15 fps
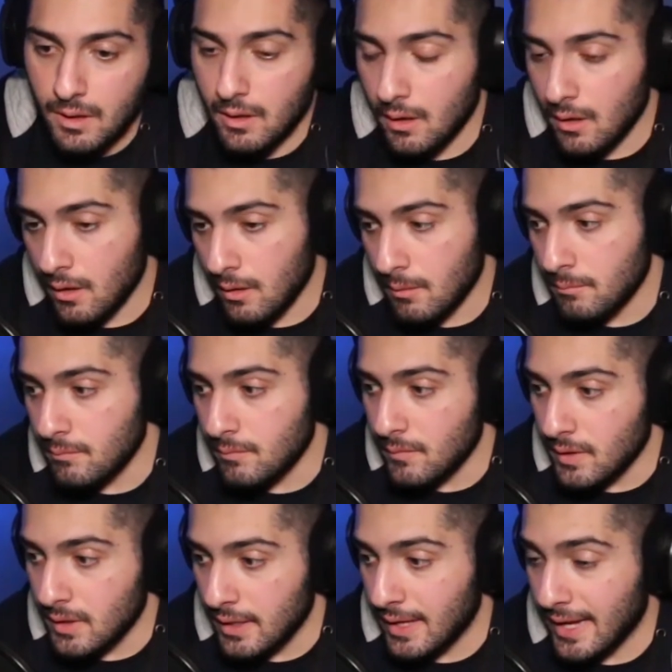um,
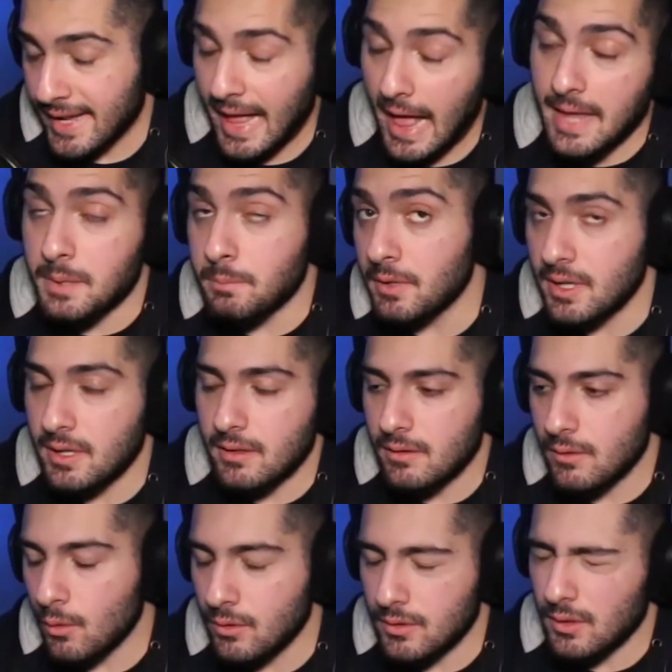the Academy
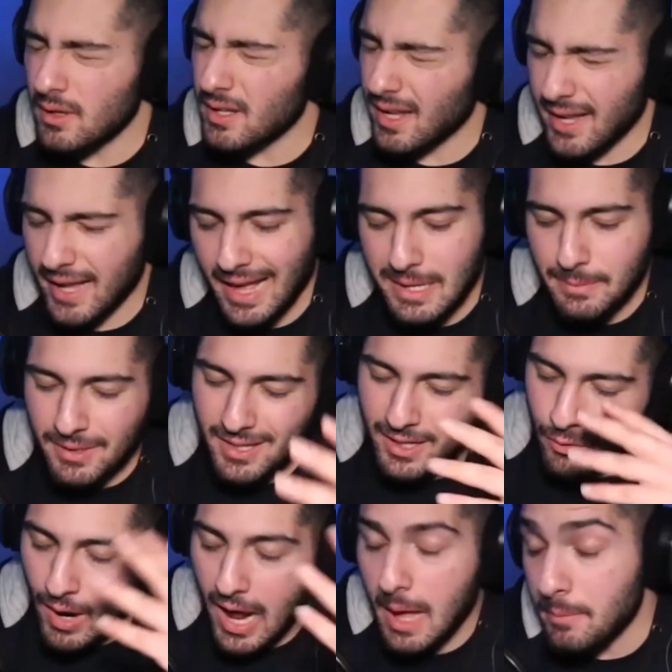or it's not the Academy, the
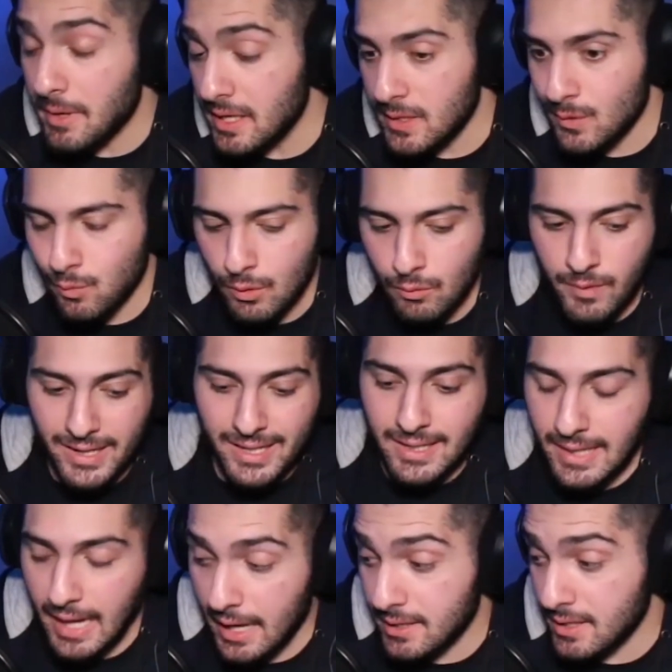Grammys will
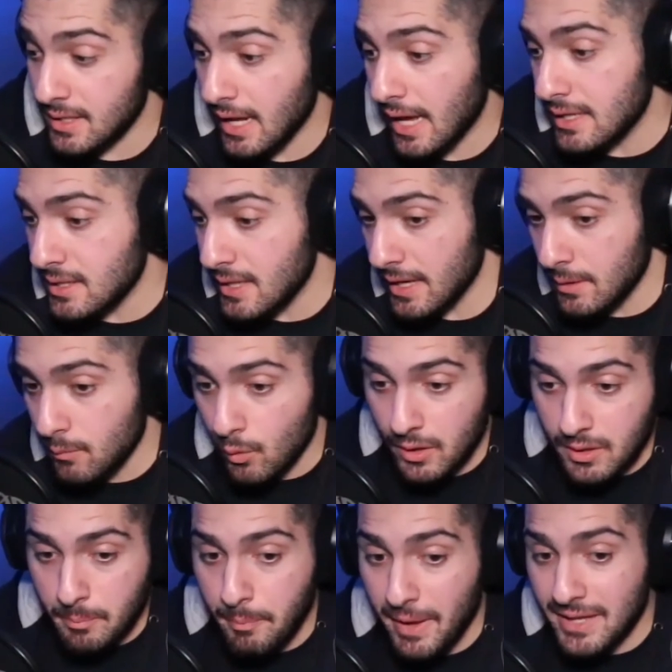recognize it as like one
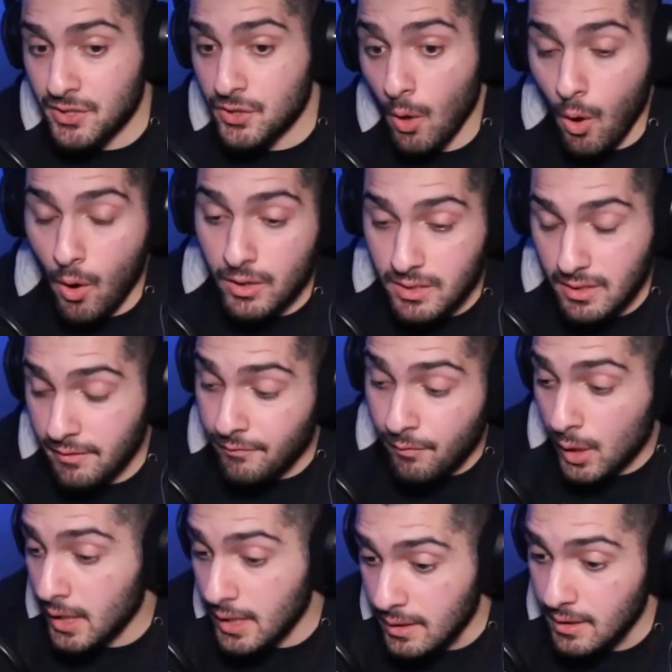of the best songs of the
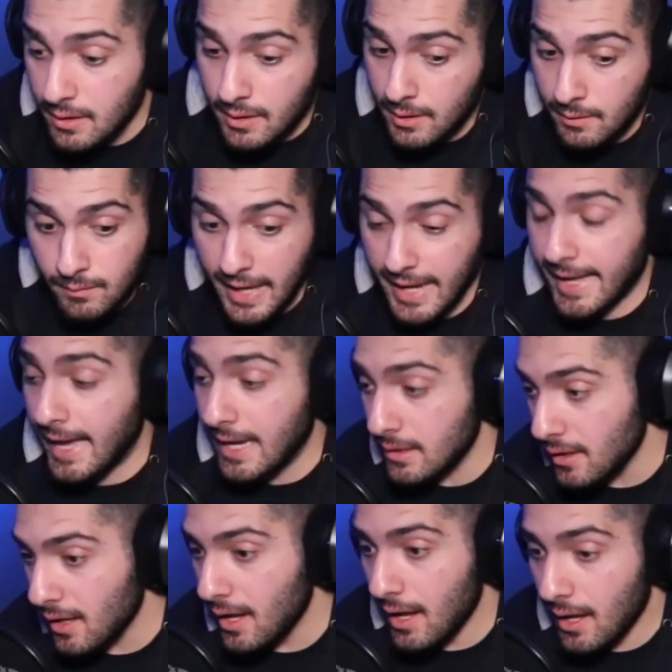fucking
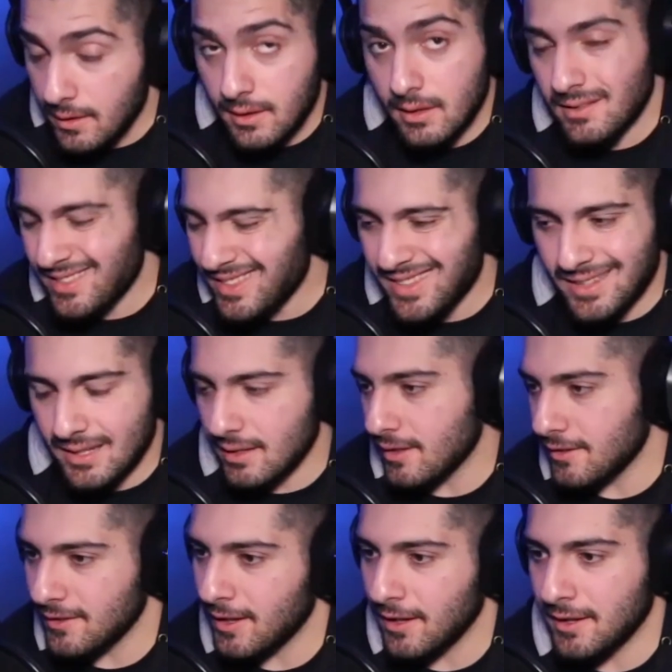decade. Nah, nah,
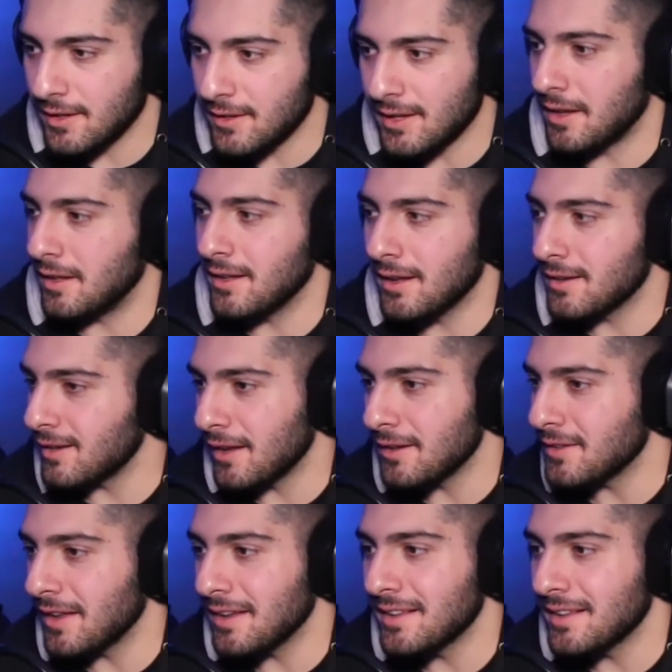nah, nah, nah, nah.